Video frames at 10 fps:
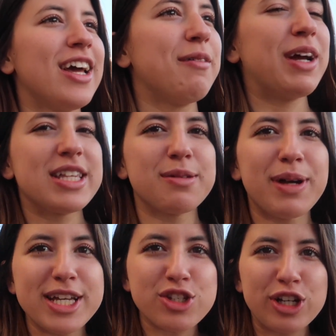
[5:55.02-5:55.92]
And we got
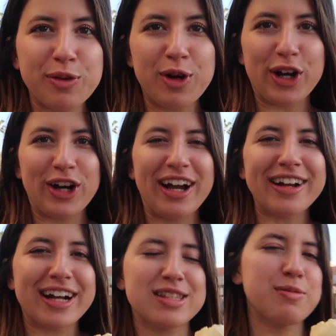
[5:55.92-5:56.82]
some ice cream, walk
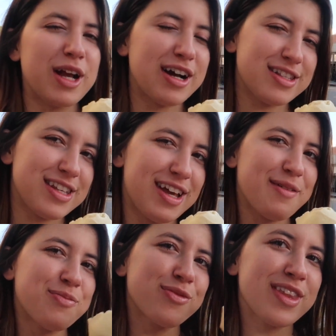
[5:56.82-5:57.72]
around, got some
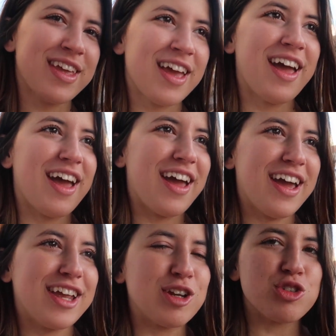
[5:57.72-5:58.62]
content.
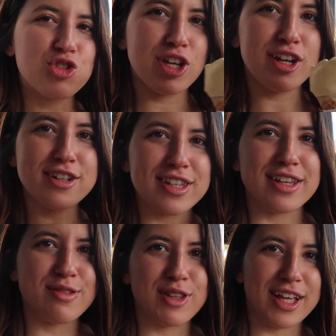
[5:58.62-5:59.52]
And you know, treat
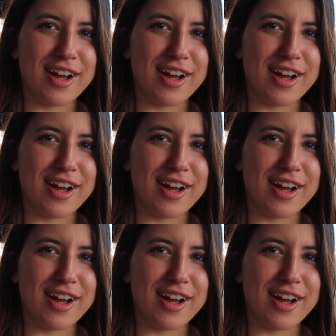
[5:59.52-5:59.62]
ourselves for the